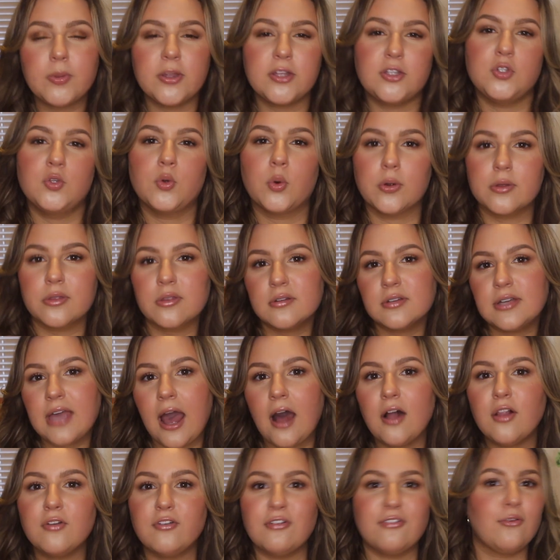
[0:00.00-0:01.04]
like Northern
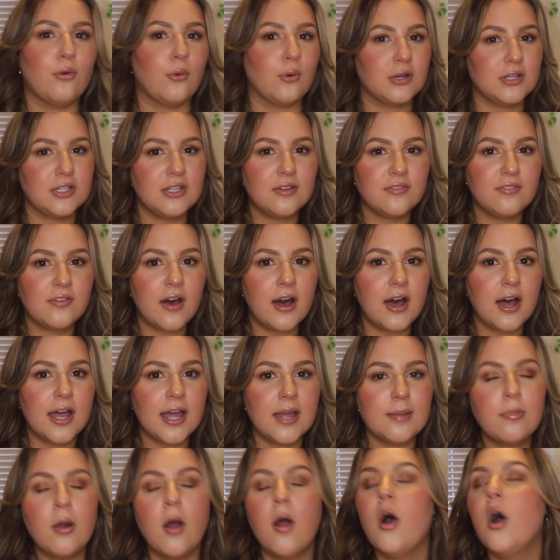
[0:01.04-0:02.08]
California
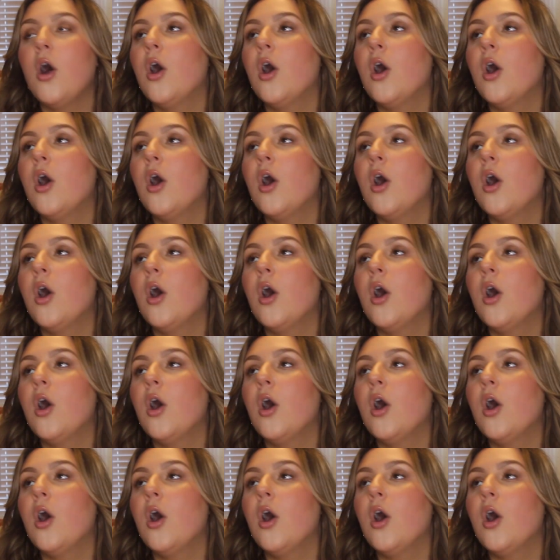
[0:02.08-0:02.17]
vibe